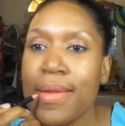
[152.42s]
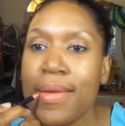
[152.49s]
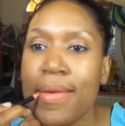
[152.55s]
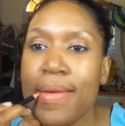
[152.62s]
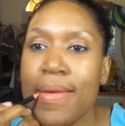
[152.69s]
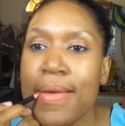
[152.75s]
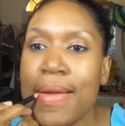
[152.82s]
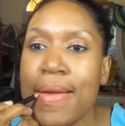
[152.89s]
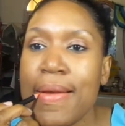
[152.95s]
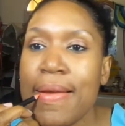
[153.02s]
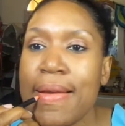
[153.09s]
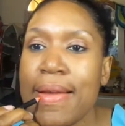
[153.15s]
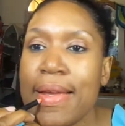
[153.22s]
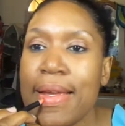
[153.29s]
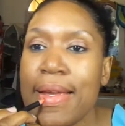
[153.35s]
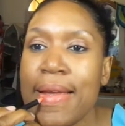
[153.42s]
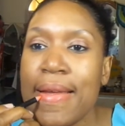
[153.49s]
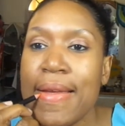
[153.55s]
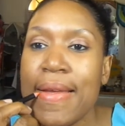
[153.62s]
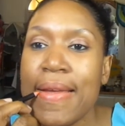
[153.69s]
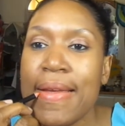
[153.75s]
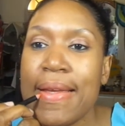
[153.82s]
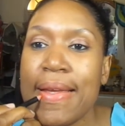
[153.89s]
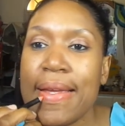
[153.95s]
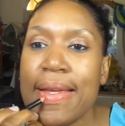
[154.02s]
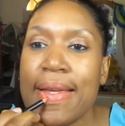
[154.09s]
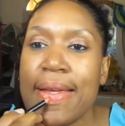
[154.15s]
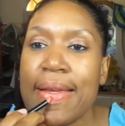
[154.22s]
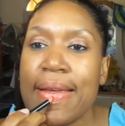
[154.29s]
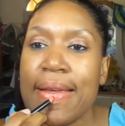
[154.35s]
Nobody speaks.